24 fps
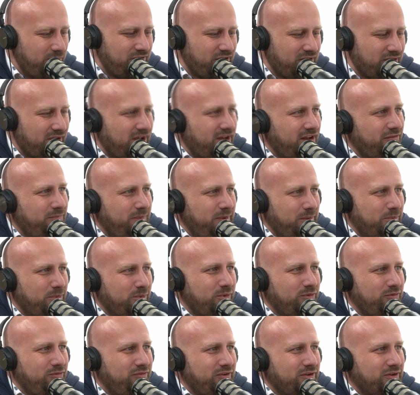a lot of people
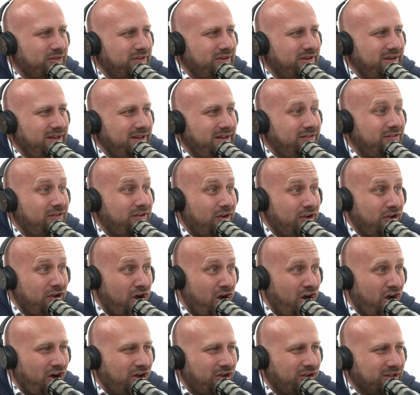who feel the need to
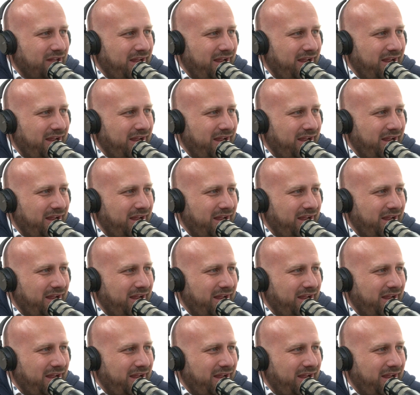call